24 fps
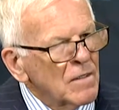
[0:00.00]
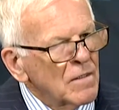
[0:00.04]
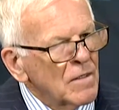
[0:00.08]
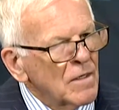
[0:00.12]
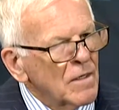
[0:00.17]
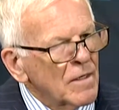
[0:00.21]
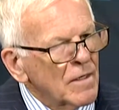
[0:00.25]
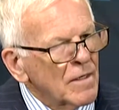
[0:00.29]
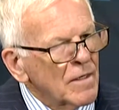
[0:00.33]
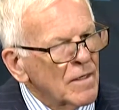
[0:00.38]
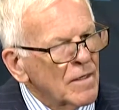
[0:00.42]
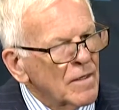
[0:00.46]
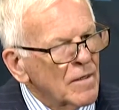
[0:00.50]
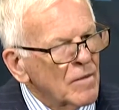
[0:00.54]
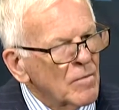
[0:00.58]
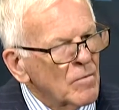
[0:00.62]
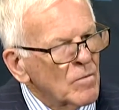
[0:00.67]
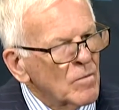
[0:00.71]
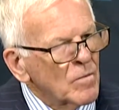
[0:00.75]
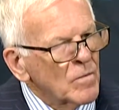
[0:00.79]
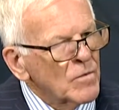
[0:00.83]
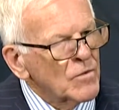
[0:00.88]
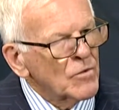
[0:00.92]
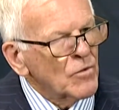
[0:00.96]

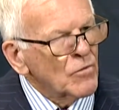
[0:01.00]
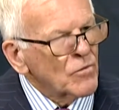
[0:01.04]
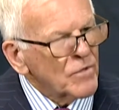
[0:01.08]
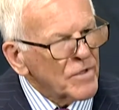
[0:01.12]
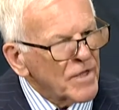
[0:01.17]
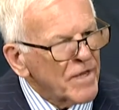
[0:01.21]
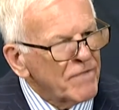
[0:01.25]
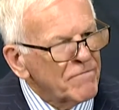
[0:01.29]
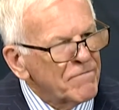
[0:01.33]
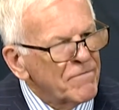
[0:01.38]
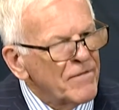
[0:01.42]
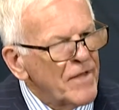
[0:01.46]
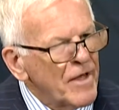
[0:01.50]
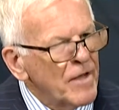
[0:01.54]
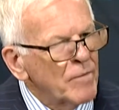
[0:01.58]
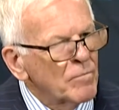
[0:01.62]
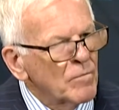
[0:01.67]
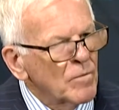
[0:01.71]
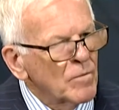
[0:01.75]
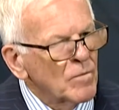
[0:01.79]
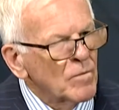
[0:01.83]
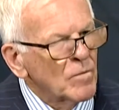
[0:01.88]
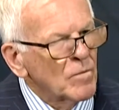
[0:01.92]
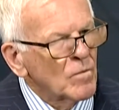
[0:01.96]
to give
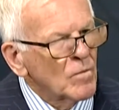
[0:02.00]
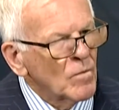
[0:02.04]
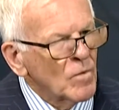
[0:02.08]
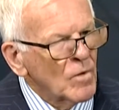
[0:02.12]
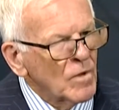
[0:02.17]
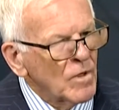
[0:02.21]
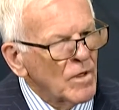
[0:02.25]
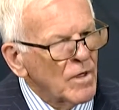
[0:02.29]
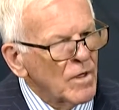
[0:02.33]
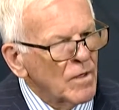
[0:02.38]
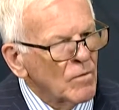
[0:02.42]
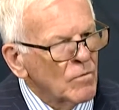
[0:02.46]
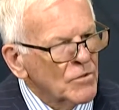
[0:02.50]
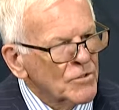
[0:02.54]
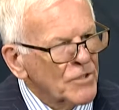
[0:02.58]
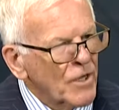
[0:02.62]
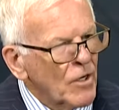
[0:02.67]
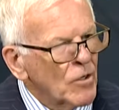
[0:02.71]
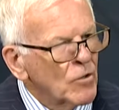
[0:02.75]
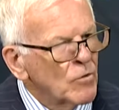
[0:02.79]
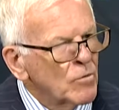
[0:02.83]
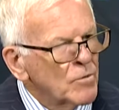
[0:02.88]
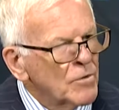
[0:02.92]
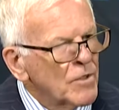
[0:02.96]
them, it was
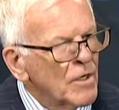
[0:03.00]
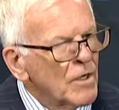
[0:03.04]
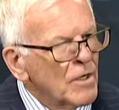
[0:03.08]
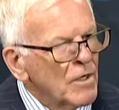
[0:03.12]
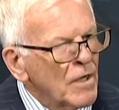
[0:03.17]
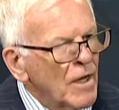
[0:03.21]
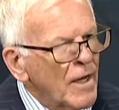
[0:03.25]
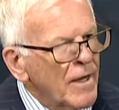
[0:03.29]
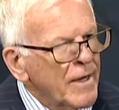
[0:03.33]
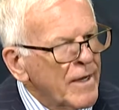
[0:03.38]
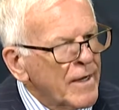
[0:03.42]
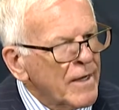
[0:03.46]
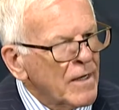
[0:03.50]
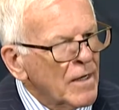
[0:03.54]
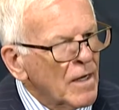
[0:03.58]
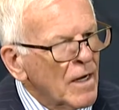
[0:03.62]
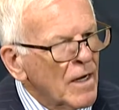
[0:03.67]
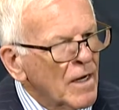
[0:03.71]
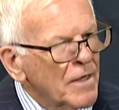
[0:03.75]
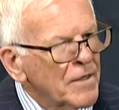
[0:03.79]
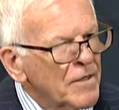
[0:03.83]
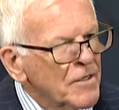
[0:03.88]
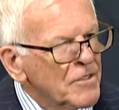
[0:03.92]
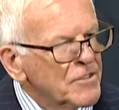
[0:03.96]
hoped, a
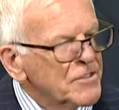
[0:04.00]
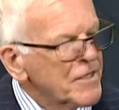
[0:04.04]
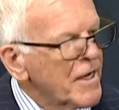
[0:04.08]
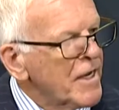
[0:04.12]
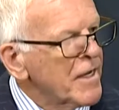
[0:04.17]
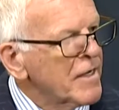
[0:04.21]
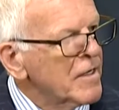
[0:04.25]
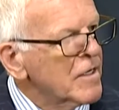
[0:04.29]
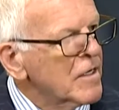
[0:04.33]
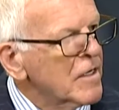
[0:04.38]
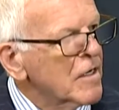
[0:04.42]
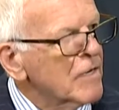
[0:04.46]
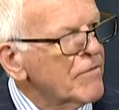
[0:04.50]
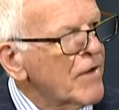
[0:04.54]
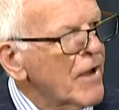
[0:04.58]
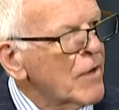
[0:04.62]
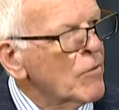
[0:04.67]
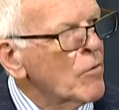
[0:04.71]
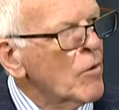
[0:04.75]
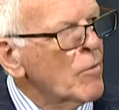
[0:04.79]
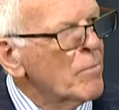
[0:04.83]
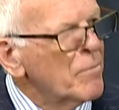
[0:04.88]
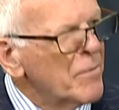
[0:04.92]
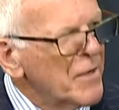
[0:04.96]
understanding of
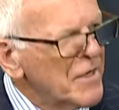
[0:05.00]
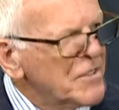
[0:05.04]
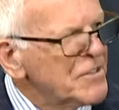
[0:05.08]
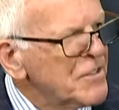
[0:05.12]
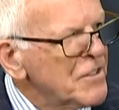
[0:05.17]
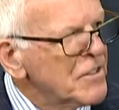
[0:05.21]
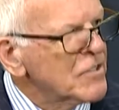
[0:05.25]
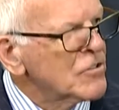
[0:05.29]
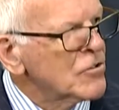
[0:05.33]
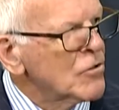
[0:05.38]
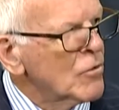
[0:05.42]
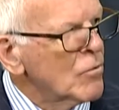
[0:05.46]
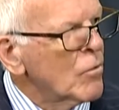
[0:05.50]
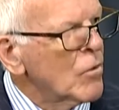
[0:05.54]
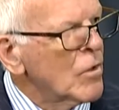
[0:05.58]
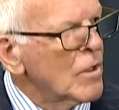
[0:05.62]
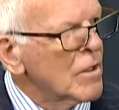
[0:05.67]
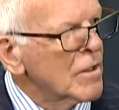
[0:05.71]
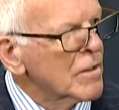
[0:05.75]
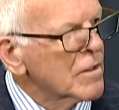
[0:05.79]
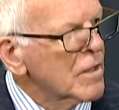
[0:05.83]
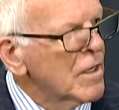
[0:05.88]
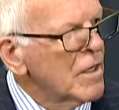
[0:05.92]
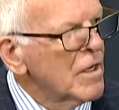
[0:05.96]
how a business should
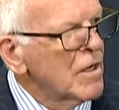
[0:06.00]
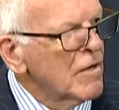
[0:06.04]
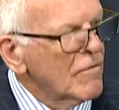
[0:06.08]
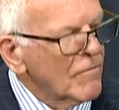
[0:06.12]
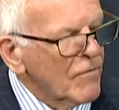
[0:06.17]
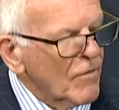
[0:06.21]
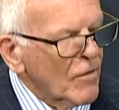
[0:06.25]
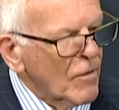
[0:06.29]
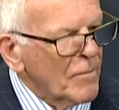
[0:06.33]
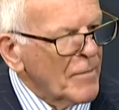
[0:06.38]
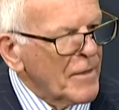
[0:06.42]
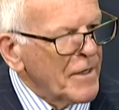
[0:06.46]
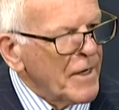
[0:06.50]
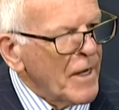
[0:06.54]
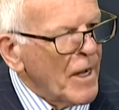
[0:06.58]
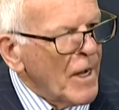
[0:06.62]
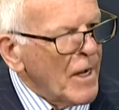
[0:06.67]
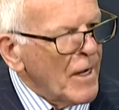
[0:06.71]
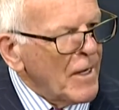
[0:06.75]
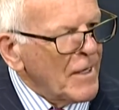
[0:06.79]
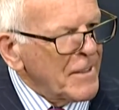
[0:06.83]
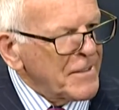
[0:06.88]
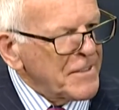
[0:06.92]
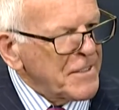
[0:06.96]
work from an
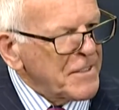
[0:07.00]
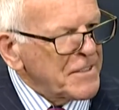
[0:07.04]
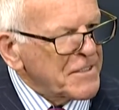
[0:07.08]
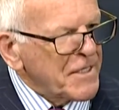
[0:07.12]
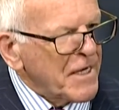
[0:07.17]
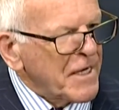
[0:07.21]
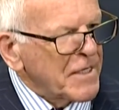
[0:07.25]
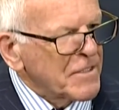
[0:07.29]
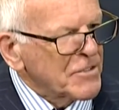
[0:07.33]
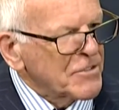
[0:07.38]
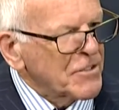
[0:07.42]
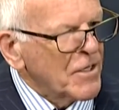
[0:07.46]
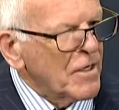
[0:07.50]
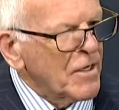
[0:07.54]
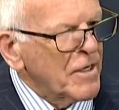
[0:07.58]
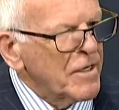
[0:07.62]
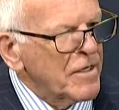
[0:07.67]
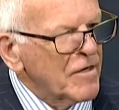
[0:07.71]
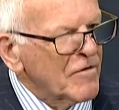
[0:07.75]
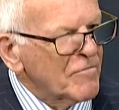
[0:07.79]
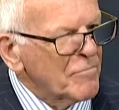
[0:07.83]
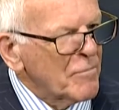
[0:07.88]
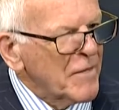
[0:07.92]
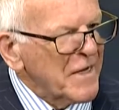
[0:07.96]
artisan
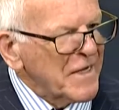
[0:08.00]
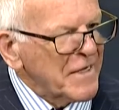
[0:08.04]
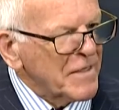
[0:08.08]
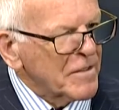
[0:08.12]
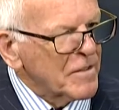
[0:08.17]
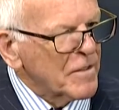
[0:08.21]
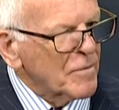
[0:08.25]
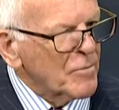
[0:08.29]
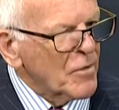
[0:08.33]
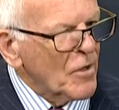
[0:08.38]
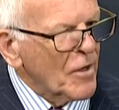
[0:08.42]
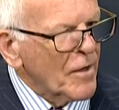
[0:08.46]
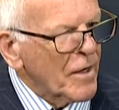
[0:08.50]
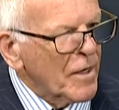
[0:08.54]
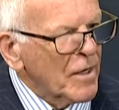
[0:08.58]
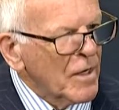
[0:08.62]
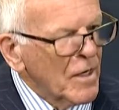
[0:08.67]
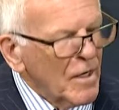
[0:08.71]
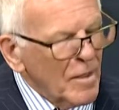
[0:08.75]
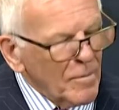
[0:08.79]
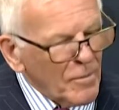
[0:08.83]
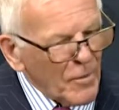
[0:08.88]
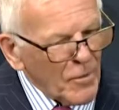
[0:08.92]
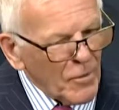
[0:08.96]
side of making the product,
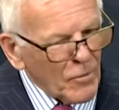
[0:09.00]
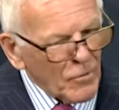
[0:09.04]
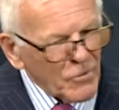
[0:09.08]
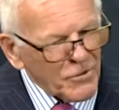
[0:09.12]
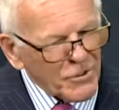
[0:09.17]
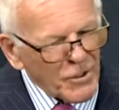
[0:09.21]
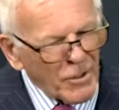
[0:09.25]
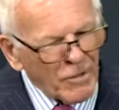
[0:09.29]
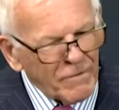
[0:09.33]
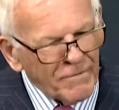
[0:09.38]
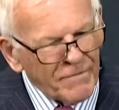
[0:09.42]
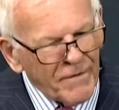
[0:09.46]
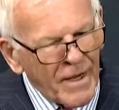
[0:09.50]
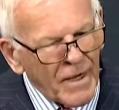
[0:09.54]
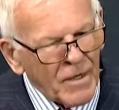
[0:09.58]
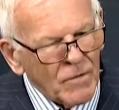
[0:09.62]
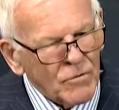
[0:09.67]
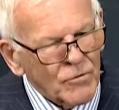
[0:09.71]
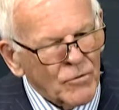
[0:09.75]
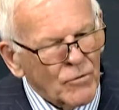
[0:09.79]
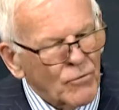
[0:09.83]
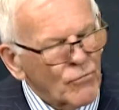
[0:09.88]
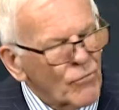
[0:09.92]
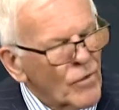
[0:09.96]
but also of how
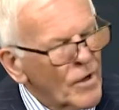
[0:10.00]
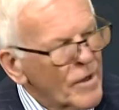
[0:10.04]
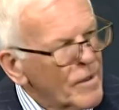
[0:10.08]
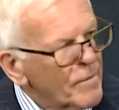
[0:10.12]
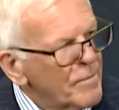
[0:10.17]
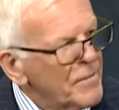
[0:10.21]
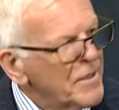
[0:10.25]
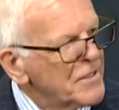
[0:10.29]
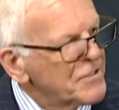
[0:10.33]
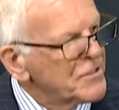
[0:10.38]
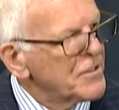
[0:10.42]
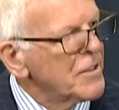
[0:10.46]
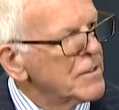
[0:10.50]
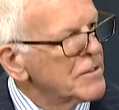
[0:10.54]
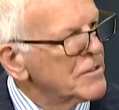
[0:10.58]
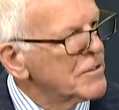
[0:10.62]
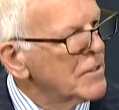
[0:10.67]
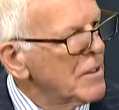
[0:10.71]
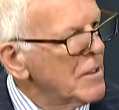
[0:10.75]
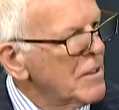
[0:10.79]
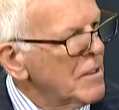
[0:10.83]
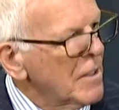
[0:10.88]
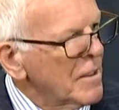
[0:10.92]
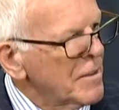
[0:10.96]
to run a business
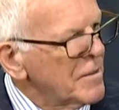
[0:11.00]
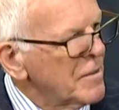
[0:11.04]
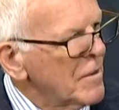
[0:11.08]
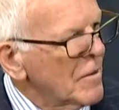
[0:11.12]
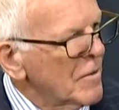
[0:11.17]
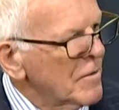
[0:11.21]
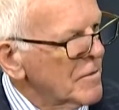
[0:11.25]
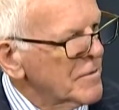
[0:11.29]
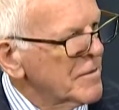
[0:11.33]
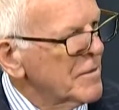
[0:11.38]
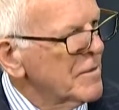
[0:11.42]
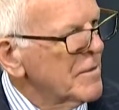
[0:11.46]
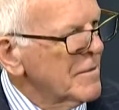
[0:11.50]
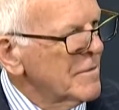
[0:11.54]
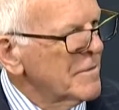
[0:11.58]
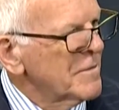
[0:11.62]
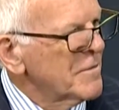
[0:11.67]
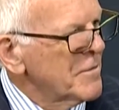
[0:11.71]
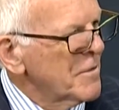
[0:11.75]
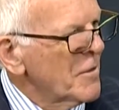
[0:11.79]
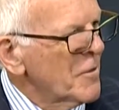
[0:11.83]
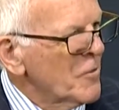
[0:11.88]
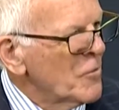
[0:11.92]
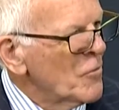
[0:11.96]
and not
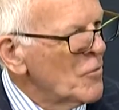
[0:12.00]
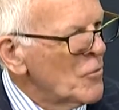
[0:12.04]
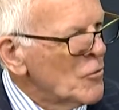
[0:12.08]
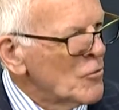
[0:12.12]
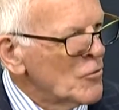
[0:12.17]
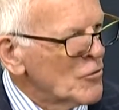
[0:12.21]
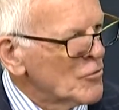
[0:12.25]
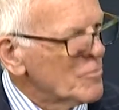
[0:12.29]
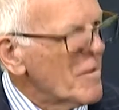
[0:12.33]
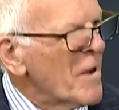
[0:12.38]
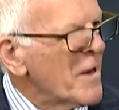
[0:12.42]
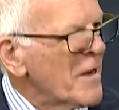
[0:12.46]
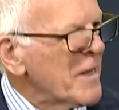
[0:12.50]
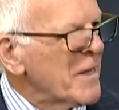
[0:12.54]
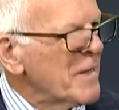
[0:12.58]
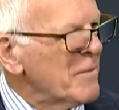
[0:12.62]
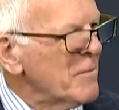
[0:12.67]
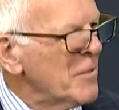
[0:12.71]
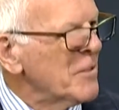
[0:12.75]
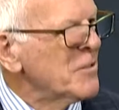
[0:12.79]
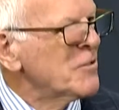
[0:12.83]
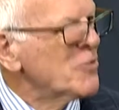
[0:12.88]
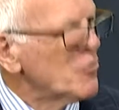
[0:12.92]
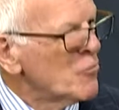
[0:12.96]
lose money,
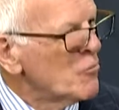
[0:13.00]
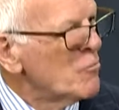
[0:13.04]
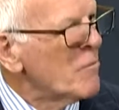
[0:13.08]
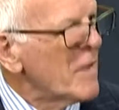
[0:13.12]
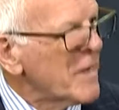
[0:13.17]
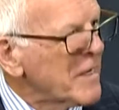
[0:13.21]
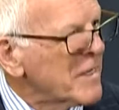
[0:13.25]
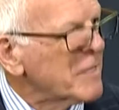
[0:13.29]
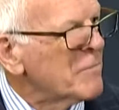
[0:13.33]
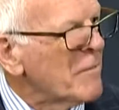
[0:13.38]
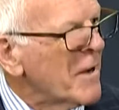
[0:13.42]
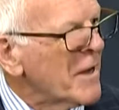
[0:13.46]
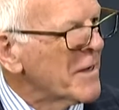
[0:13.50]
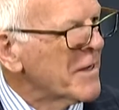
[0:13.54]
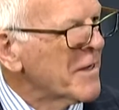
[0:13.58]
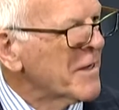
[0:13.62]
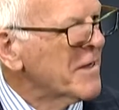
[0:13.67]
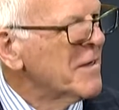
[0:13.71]
but to make money